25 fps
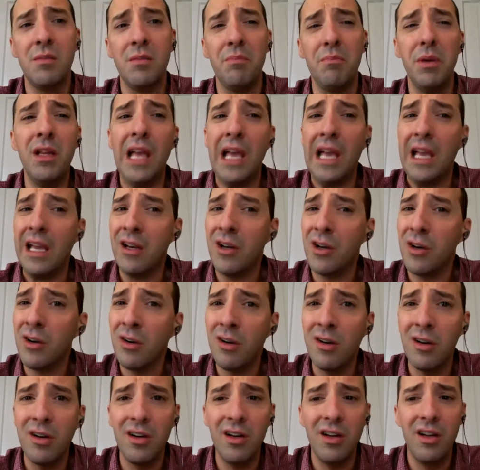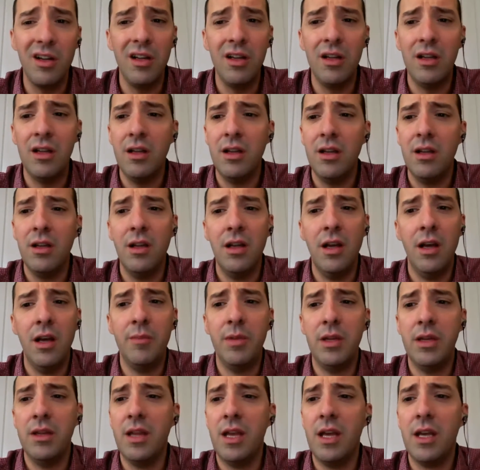Bill Hader. I
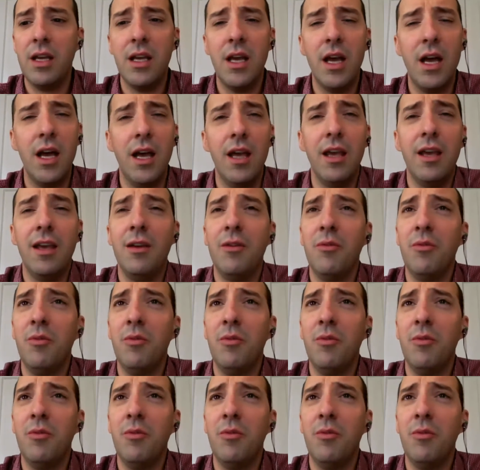mean, mm-hmm. that hmm.